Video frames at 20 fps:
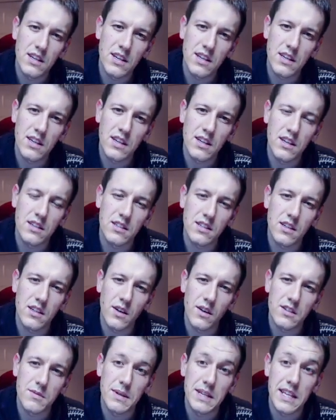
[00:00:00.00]
is
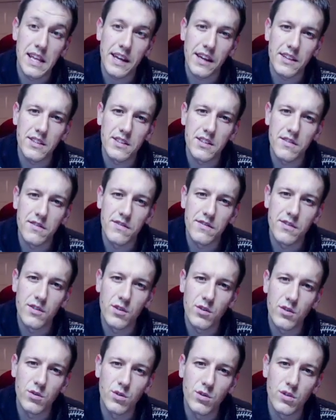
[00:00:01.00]
going to be negative for
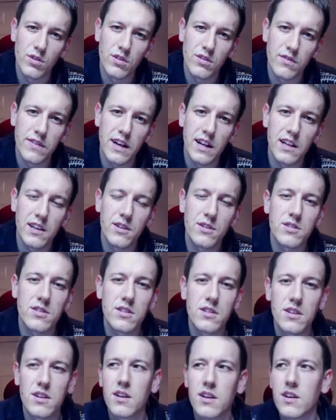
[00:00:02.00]
all values.
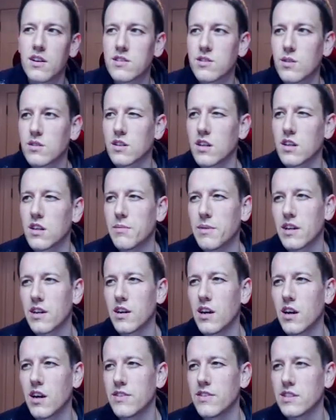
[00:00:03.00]
So it's going to be a
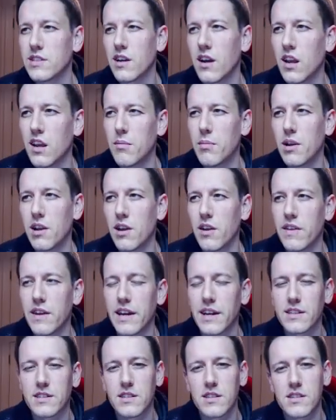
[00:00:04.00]
curve entirely below the
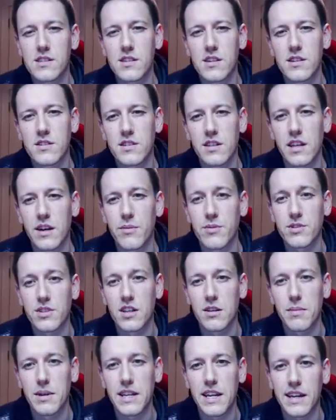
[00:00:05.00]
axis, so that one's
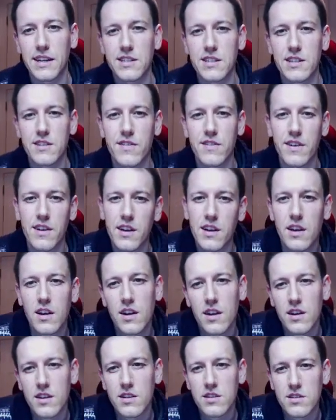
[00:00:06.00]
going to be negative.
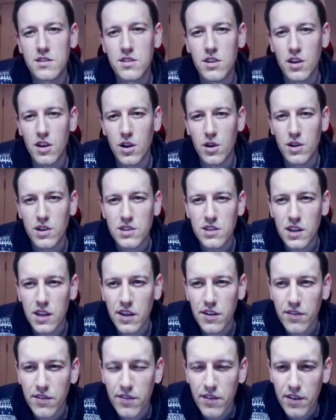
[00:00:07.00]
So it looks like
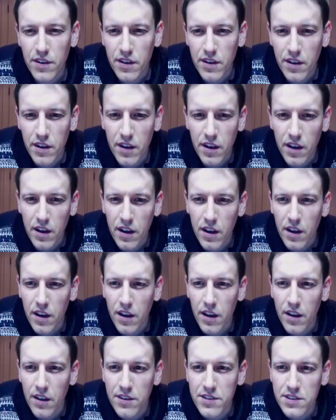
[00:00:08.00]

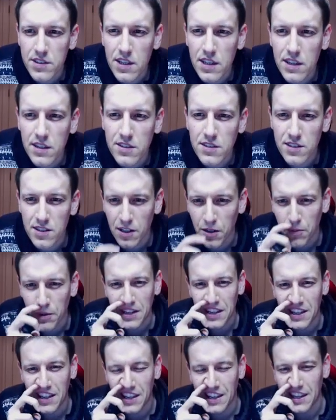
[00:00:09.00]
C is still
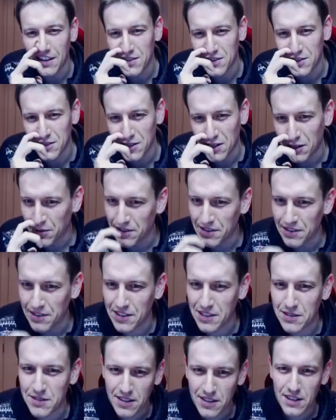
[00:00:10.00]
winning here, is the only one
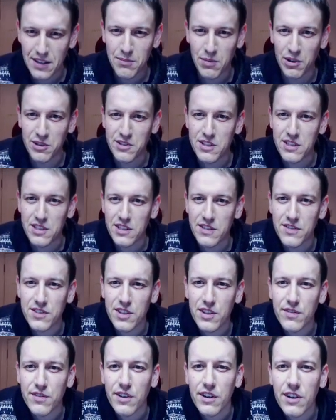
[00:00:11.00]
that's positive
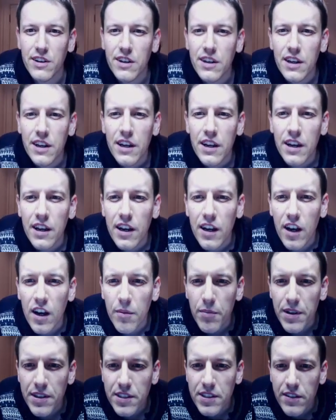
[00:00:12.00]
so far.
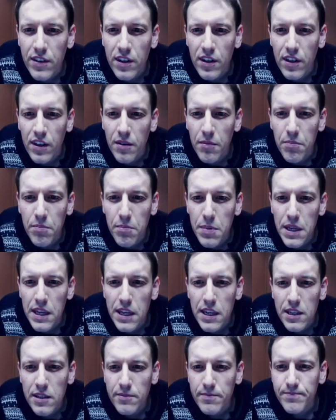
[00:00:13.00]
Let's have a look at
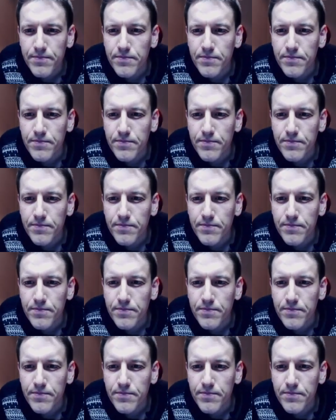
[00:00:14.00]
B,